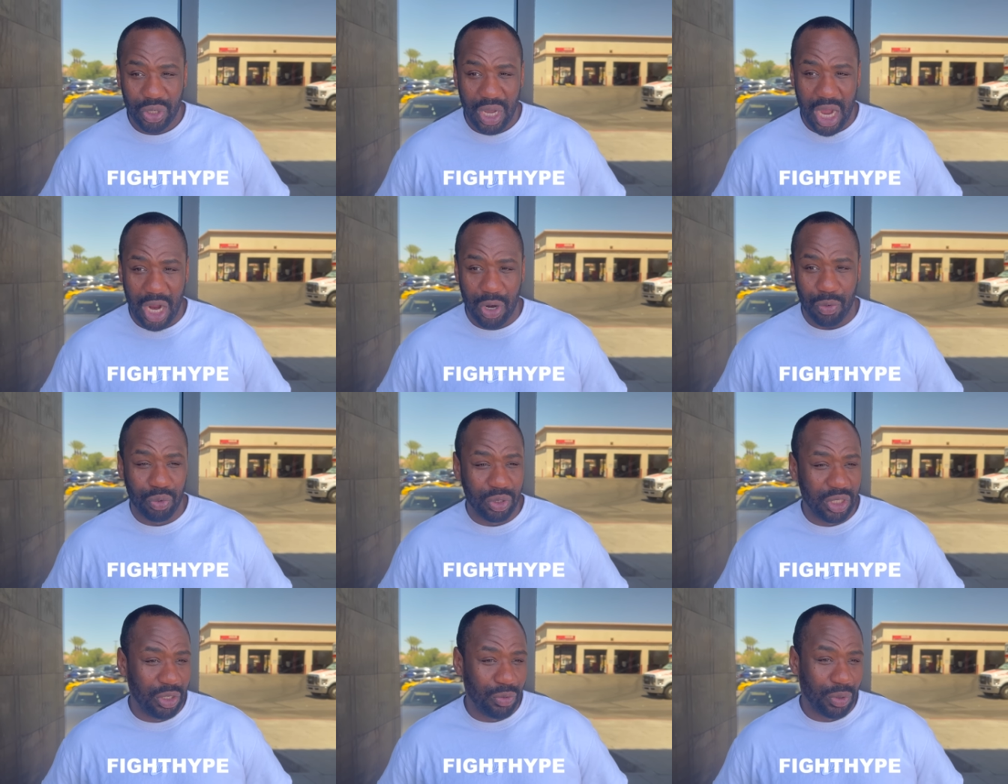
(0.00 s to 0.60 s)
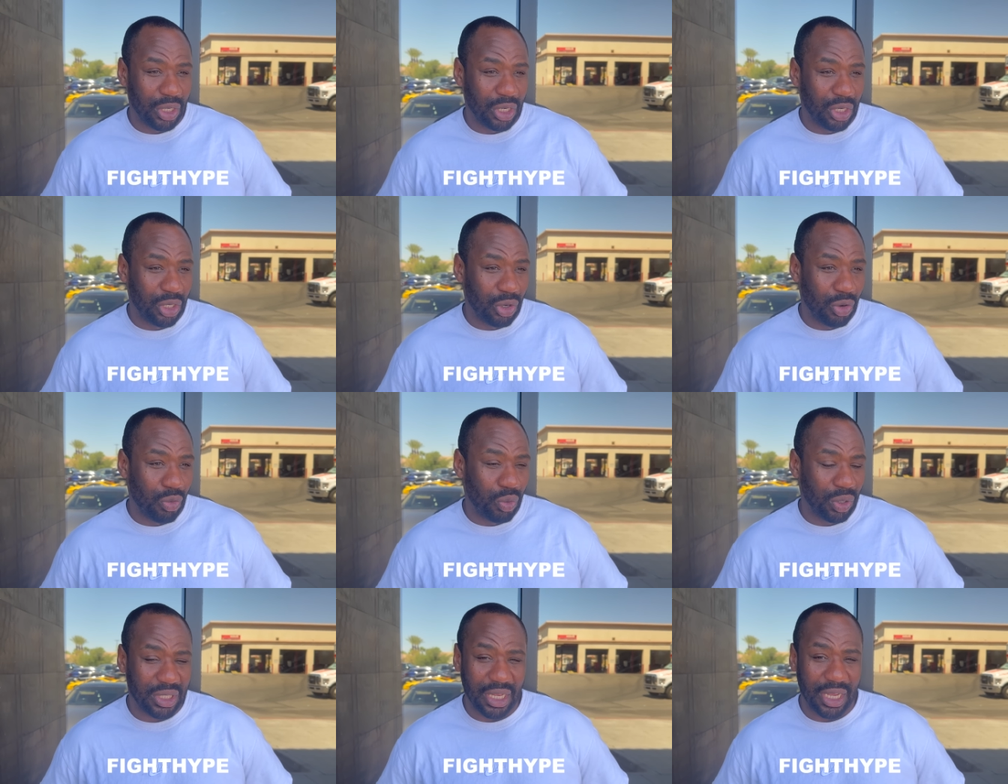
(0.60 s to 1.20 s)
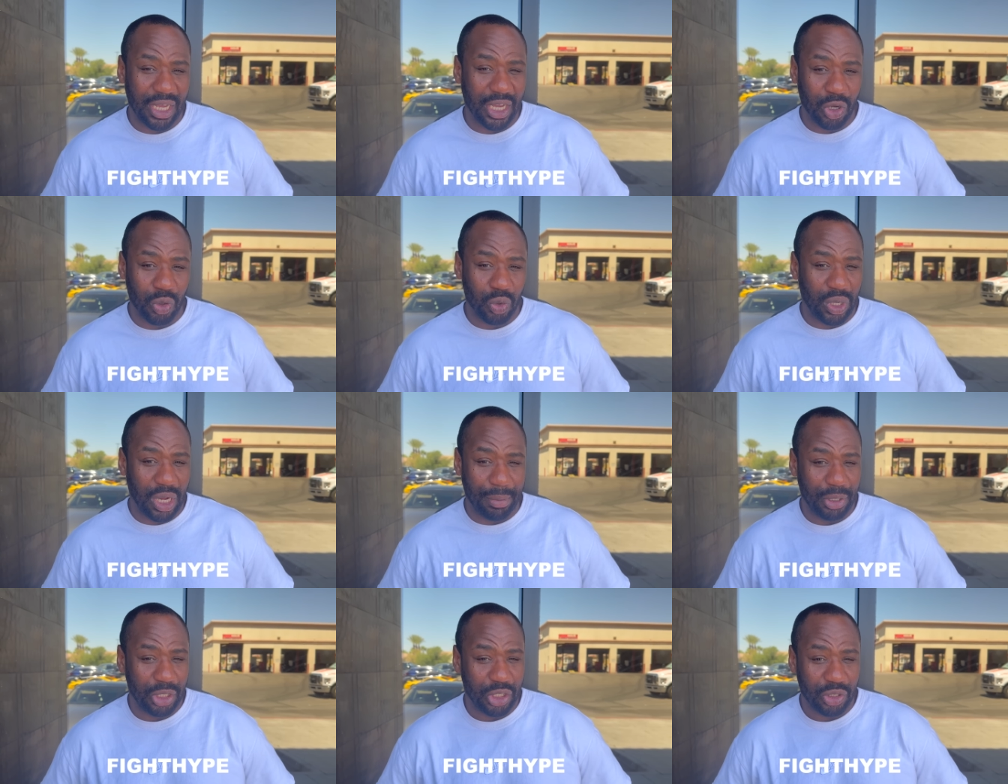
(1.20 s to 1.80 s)
I really want to know what the hell do
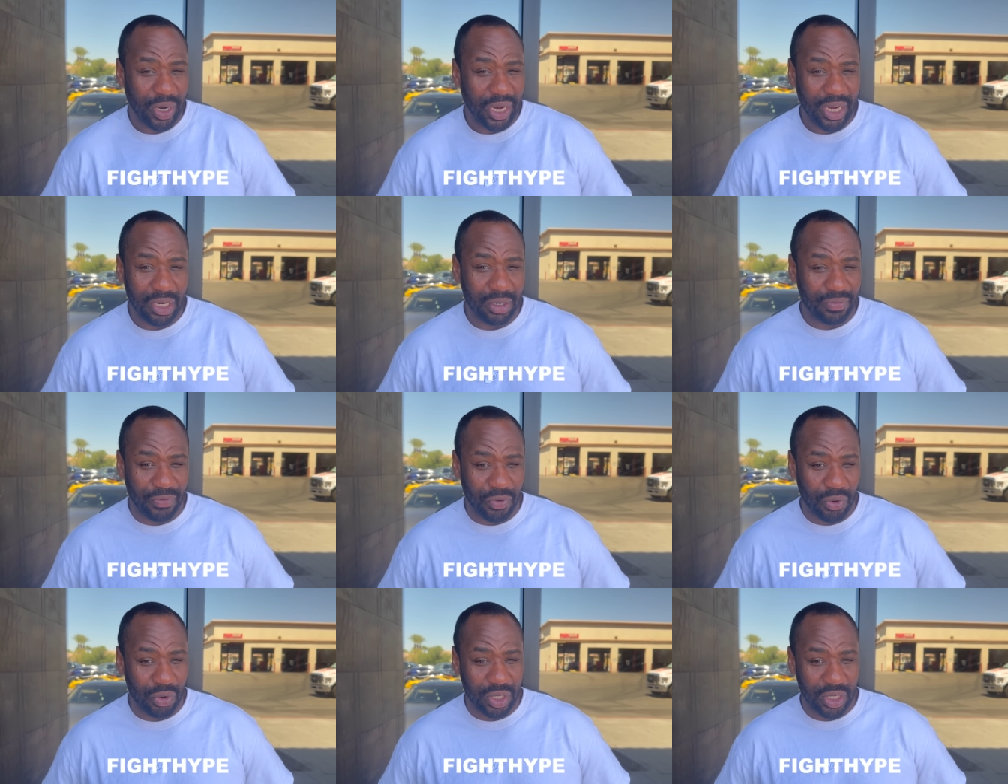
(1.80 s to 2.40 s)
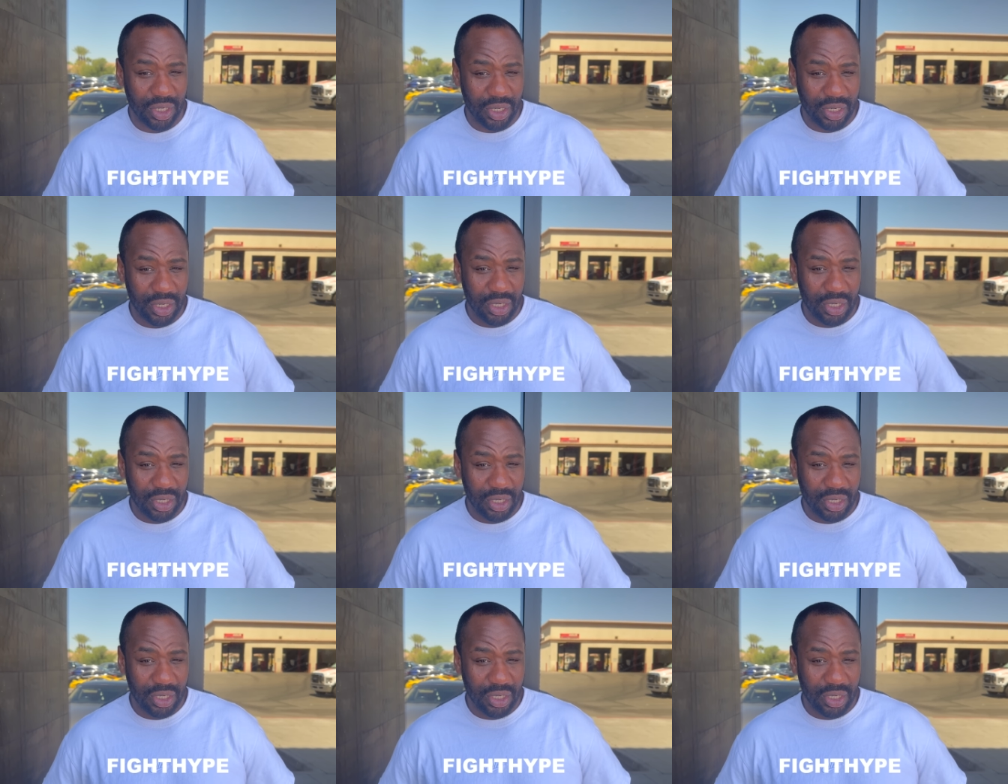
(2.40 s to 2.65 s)
they be training for?